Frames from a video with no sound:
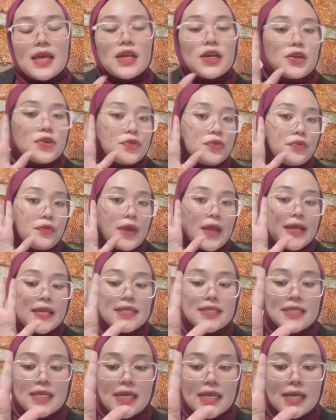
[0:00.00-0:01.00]

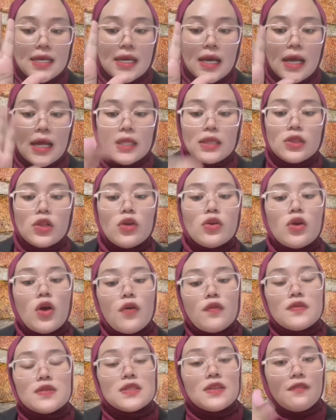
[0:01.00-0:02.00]
creating a lot of
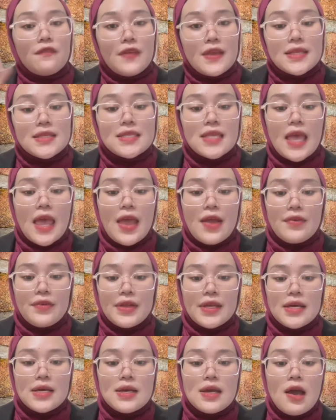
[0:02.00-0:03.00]
surface
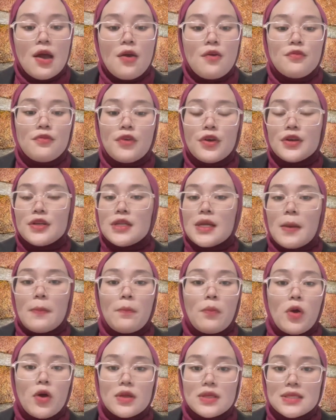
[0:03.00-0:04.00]
area for their
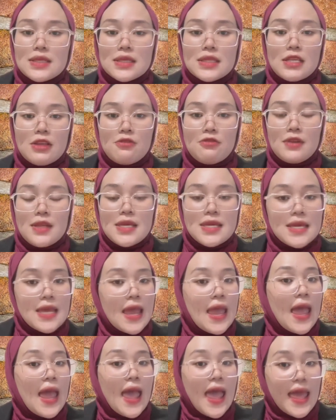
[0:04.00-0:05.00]
positively
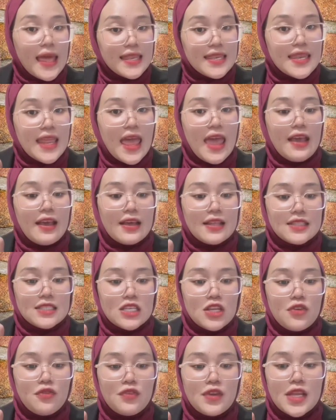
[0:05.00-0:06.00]
and
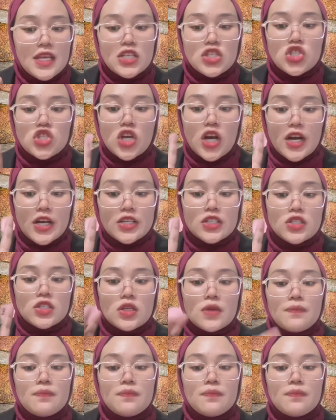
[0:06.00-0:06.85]
negatively charged